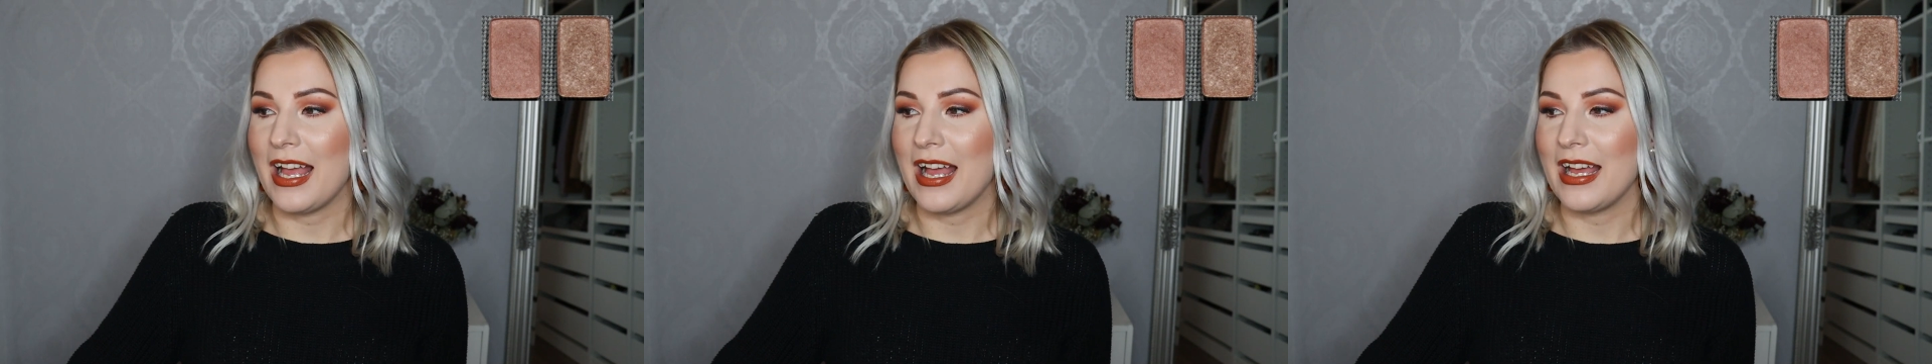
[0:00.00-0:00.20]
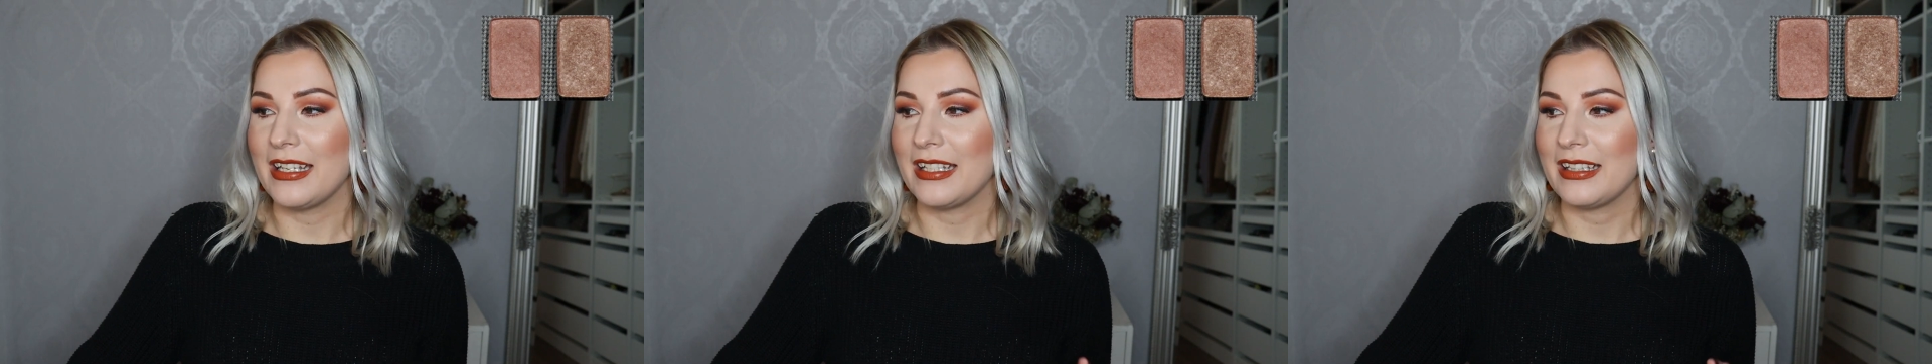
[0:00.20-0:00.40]

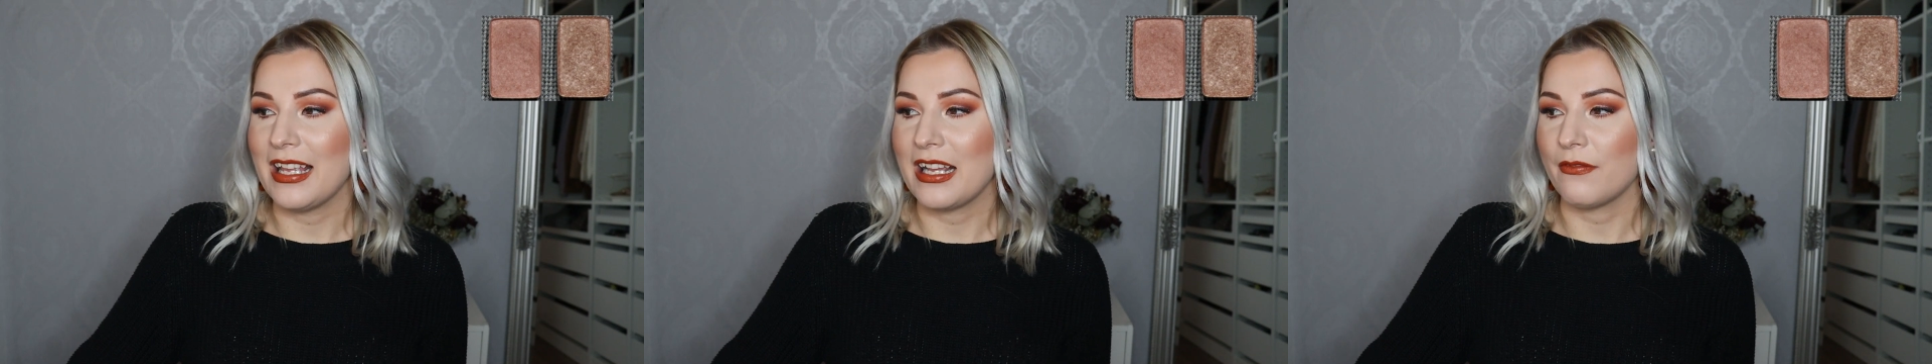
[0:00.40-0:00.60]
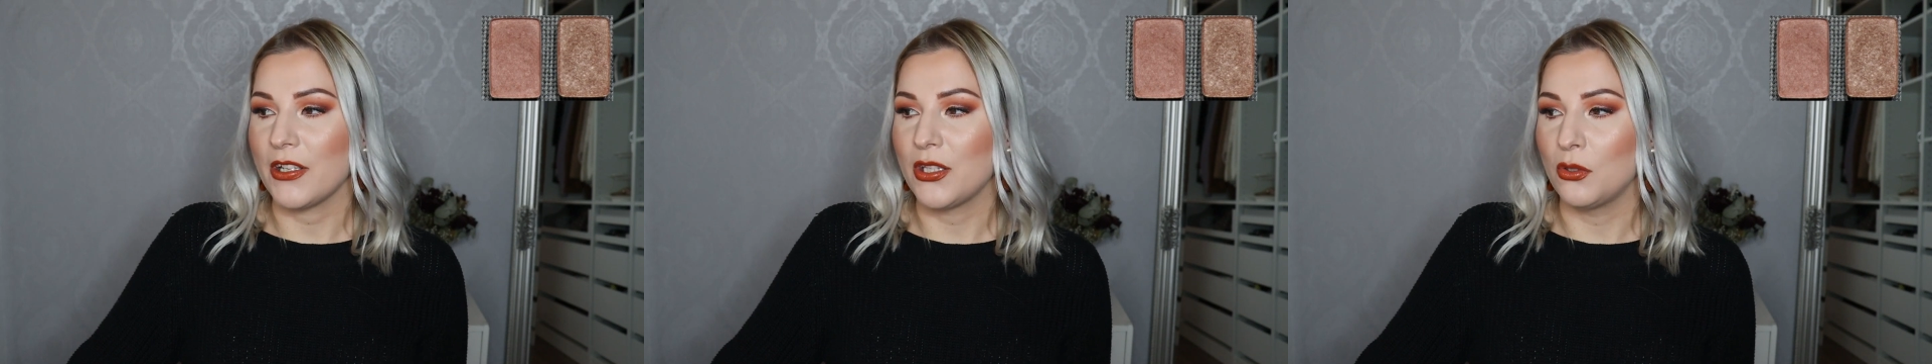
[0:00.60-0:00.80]
and
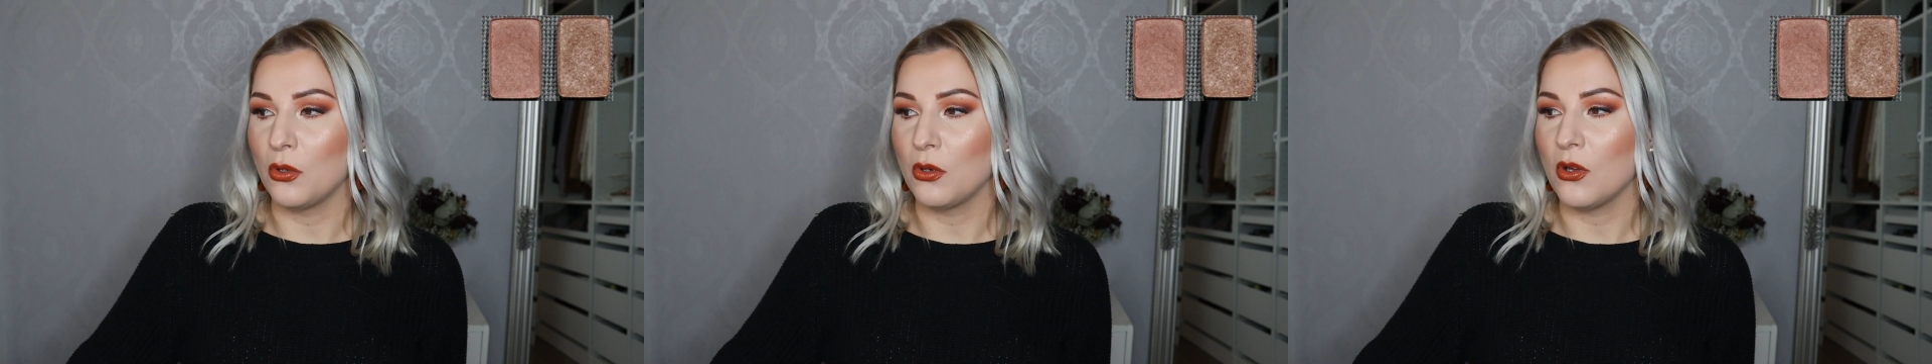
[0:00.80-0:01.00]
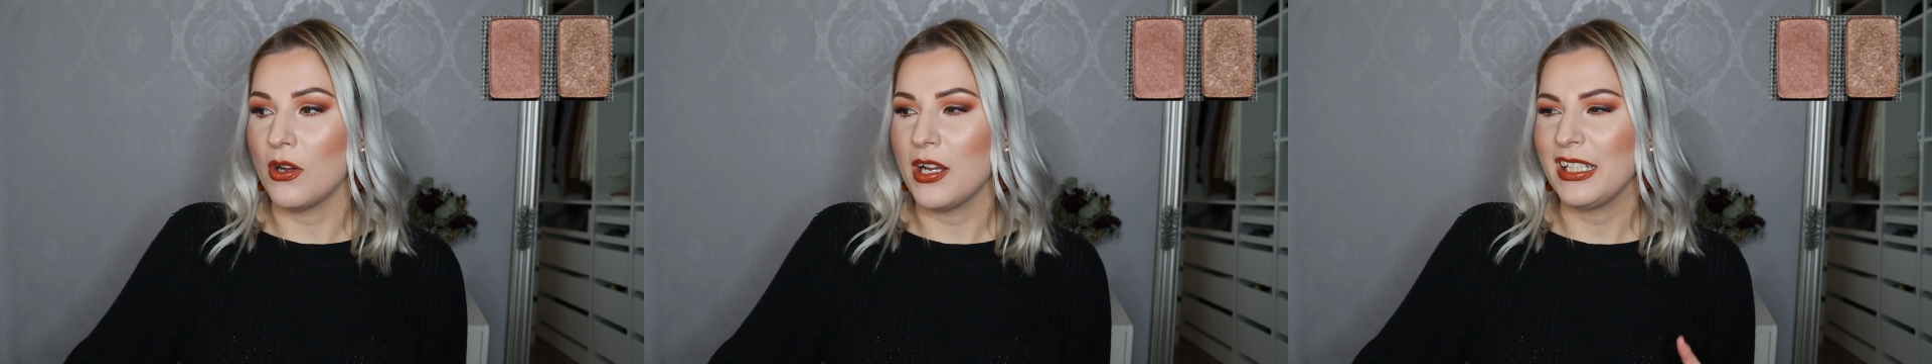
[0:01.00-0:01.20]

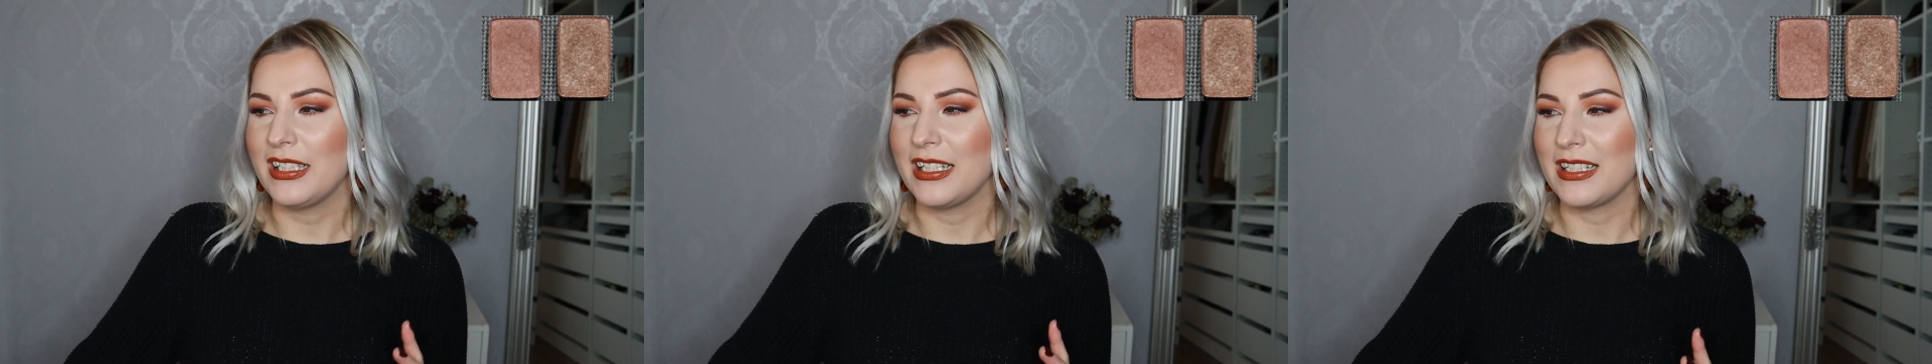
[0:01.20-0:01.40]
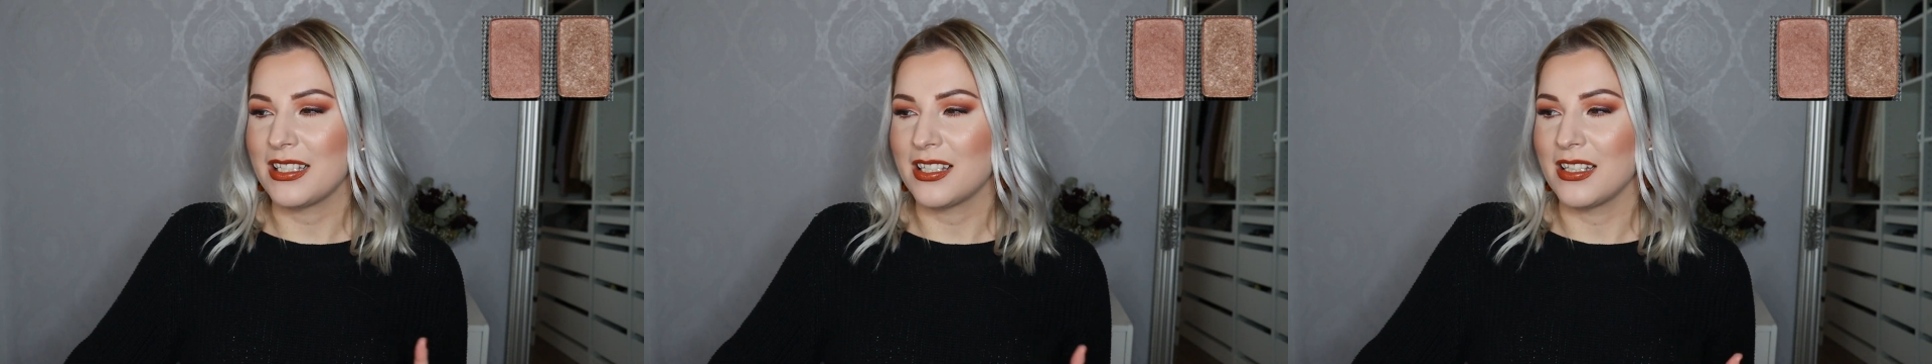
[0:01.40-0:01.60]
Tervetuloa,
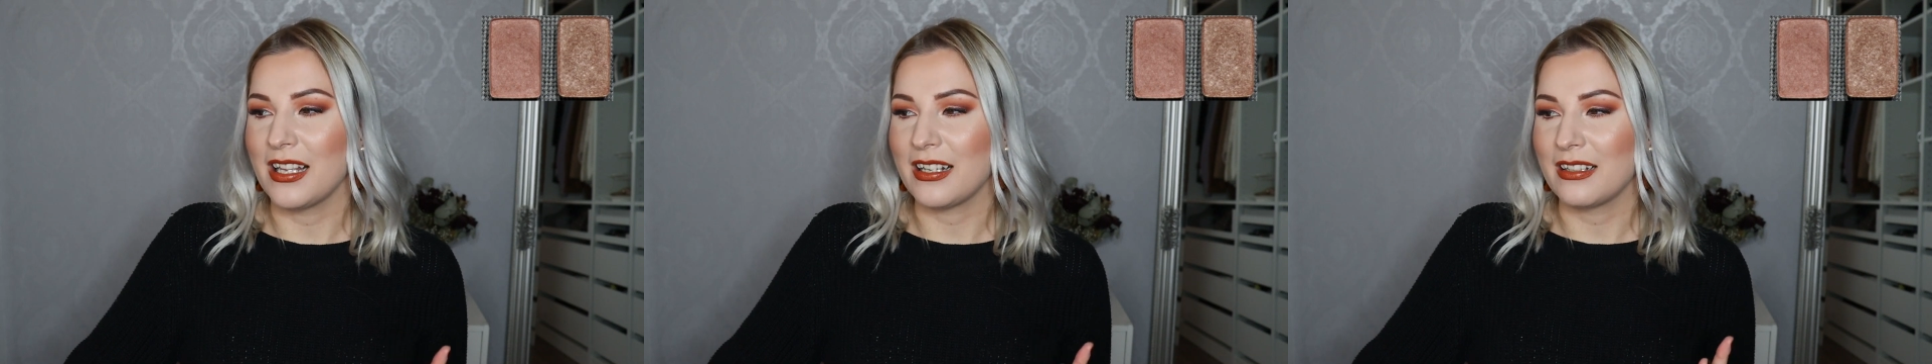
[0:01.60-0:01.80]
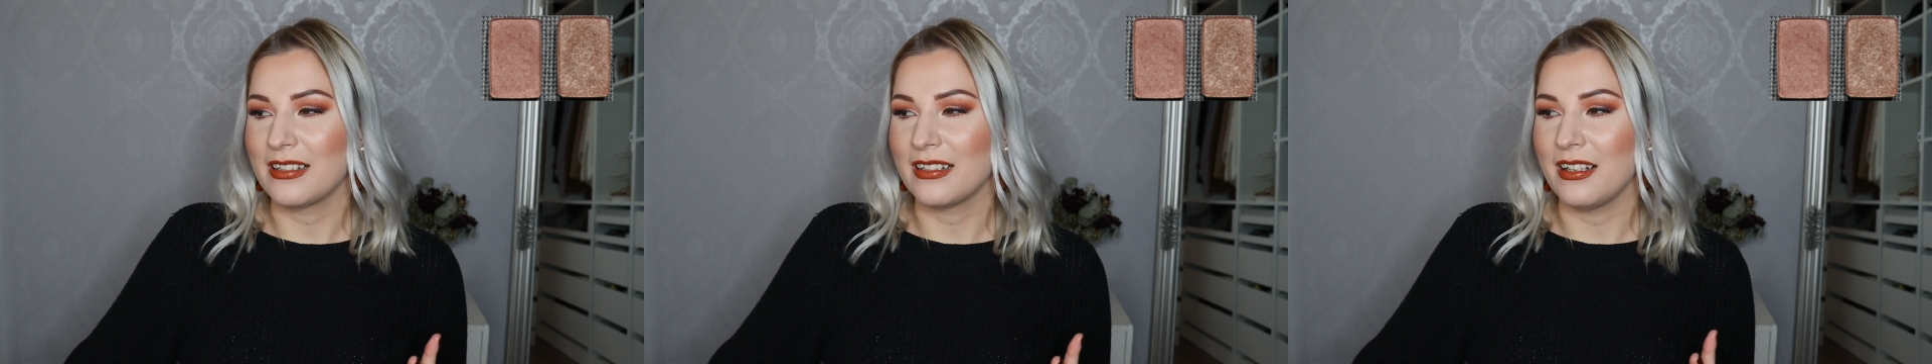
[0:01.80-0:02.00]
that is
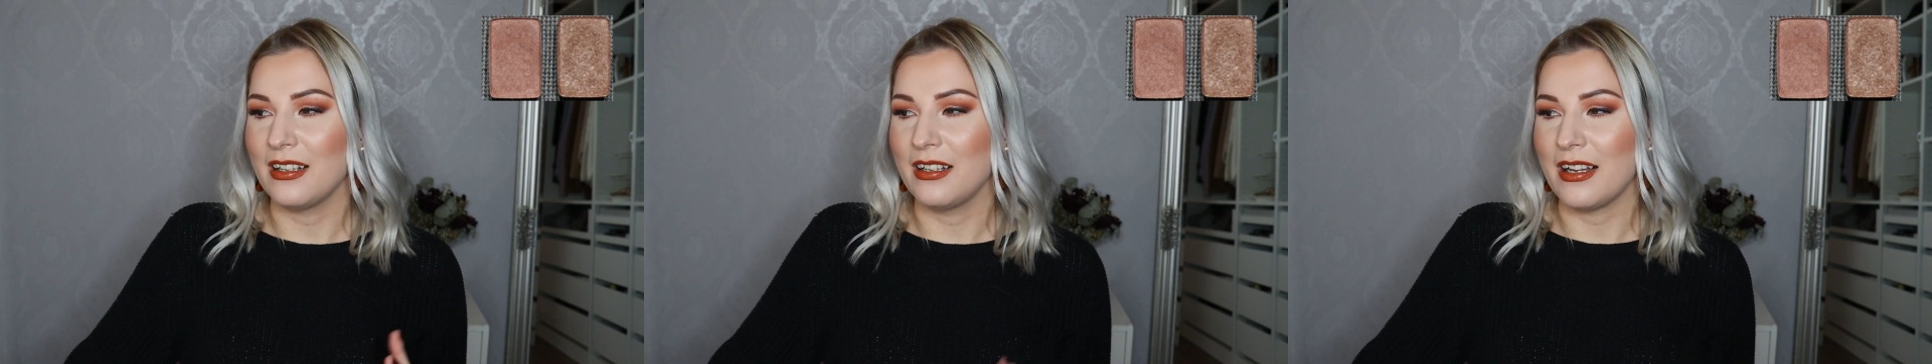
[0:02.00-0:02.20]
like